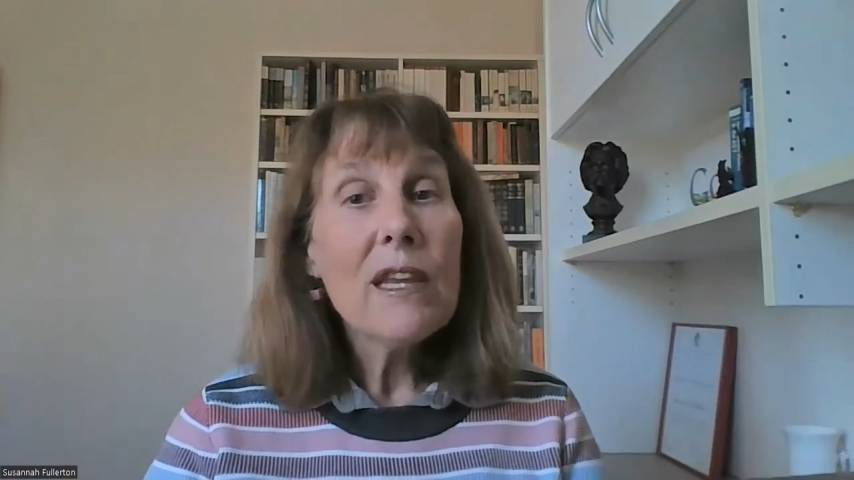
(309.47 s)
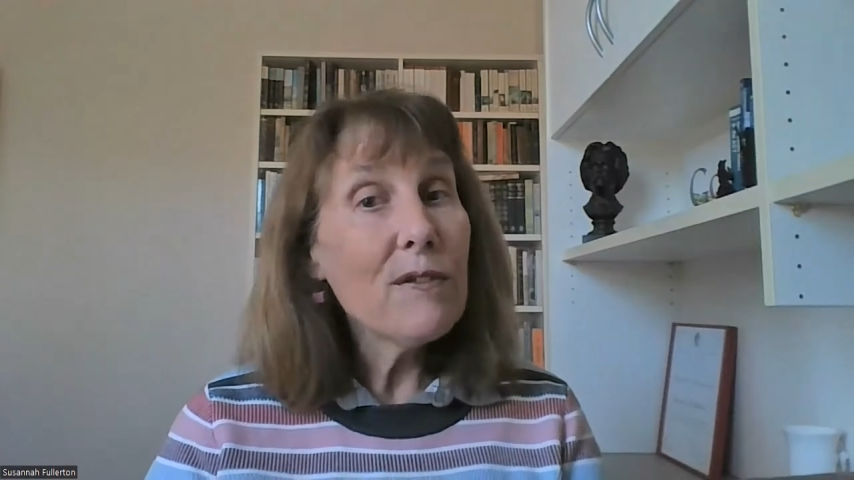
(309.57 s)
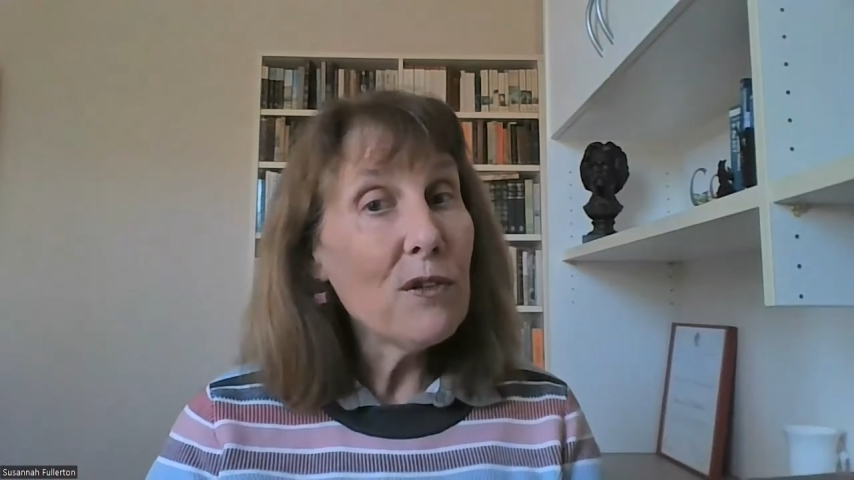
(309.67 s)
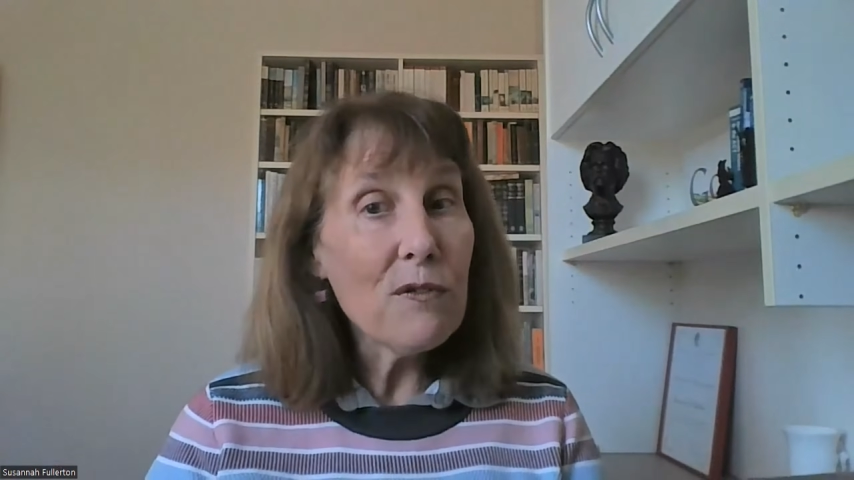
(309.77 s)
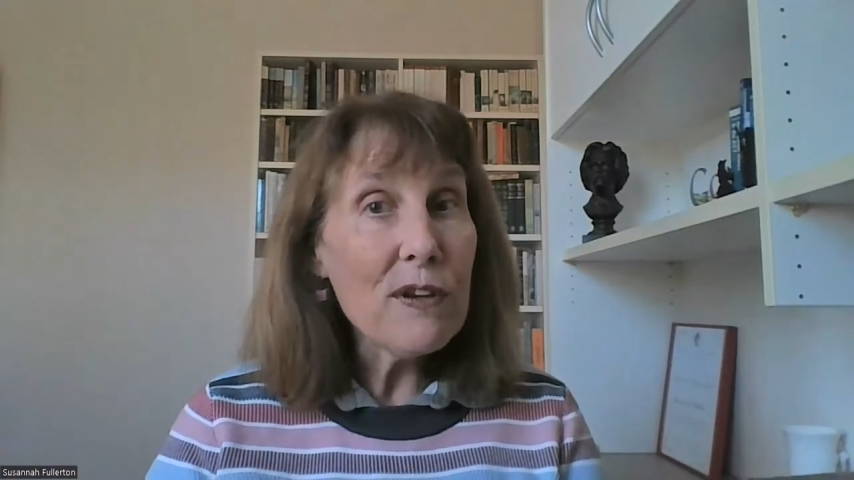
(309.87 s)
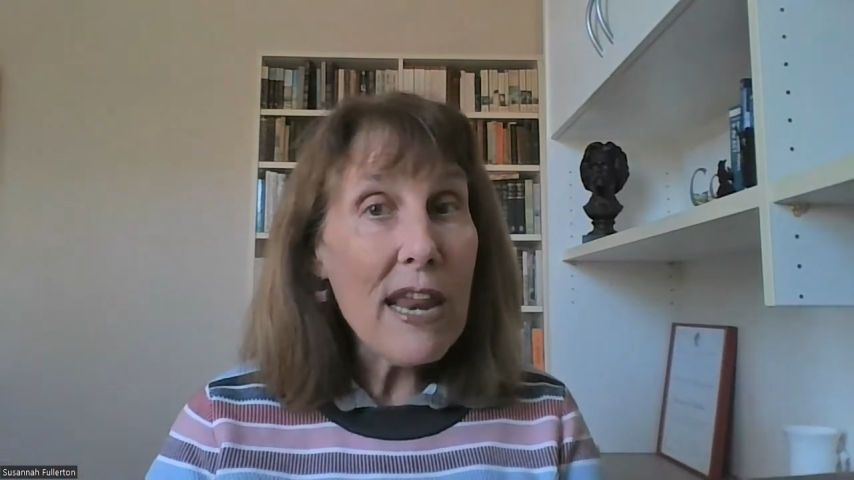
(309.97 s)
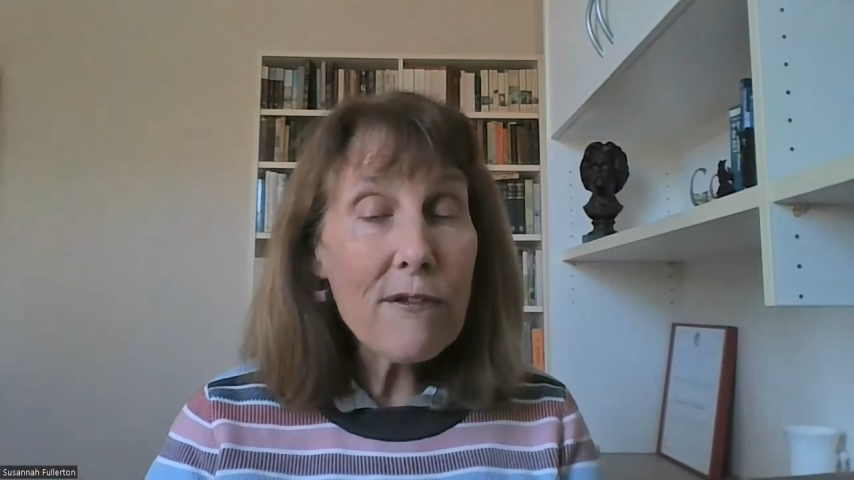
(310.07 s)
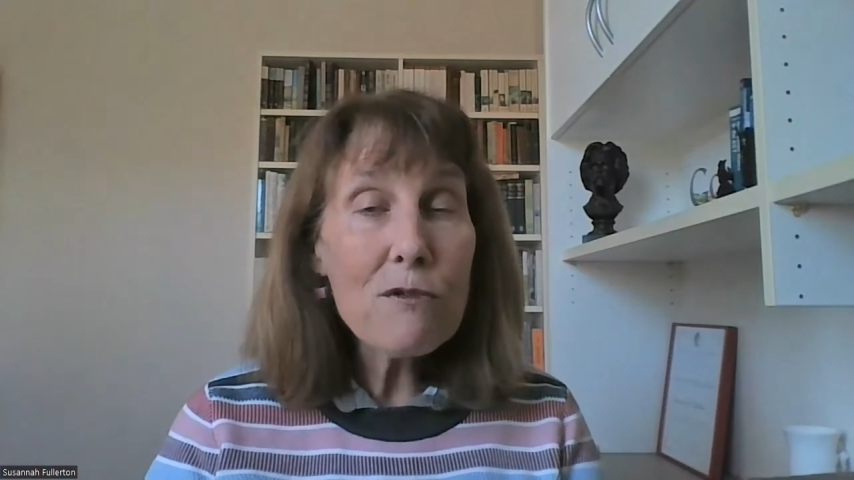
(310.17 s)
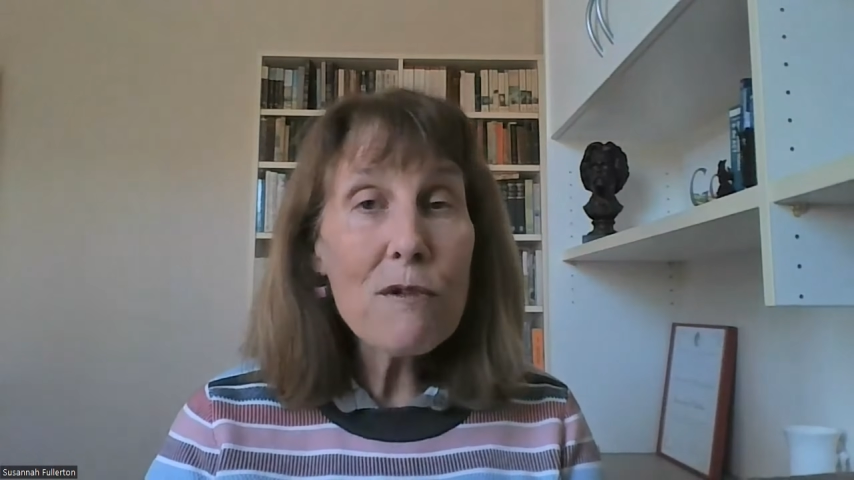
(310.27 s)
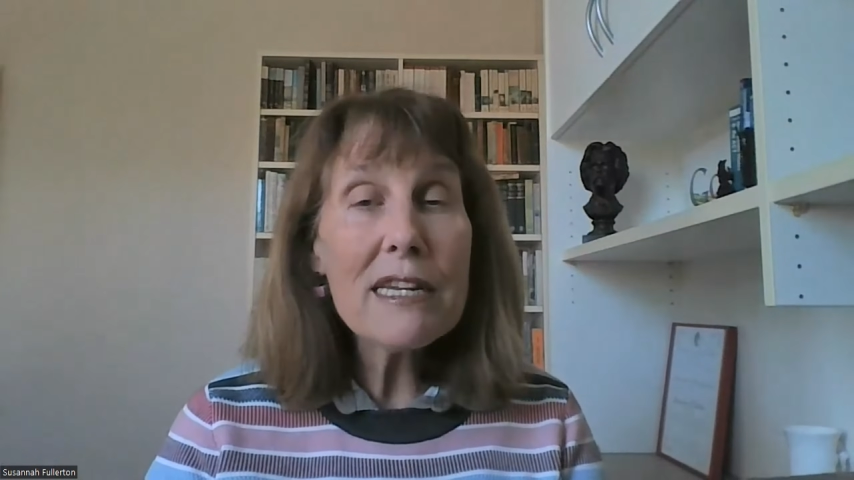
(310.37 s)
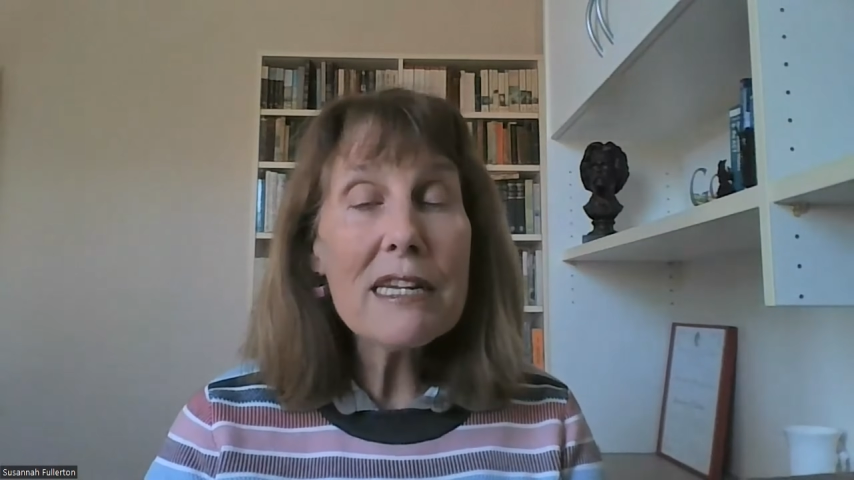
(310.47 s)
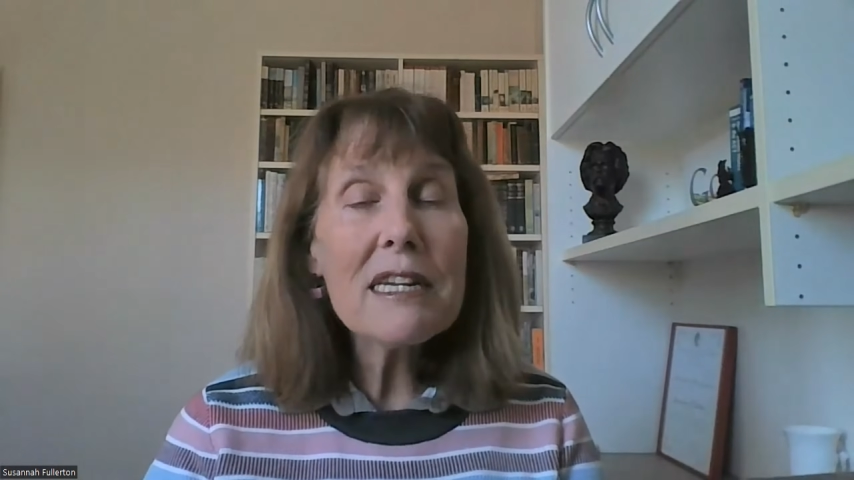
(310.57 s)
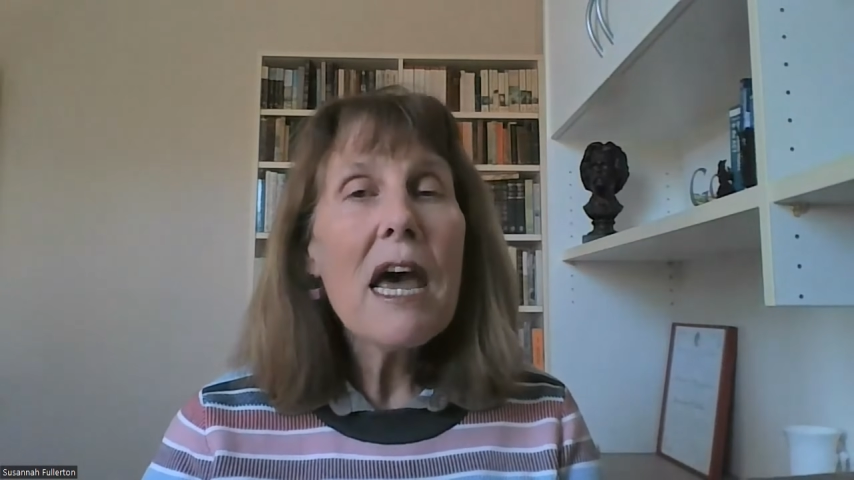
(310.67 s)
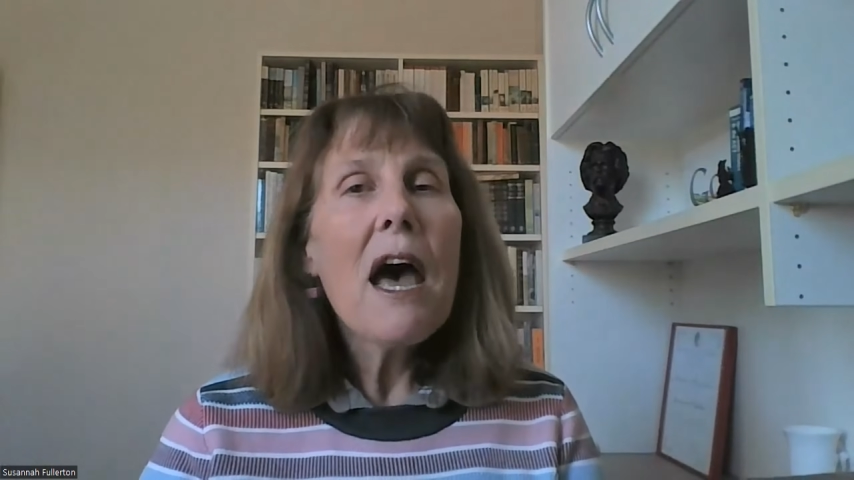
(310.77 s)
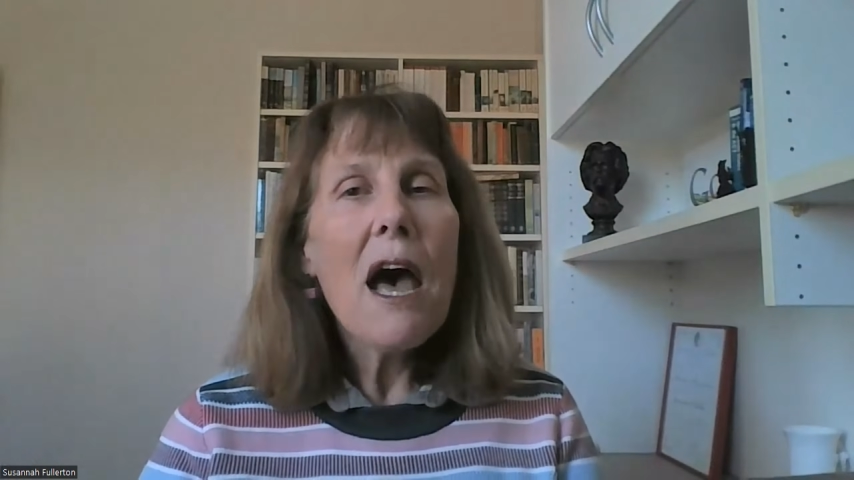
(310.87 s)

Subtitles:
If you've never read it,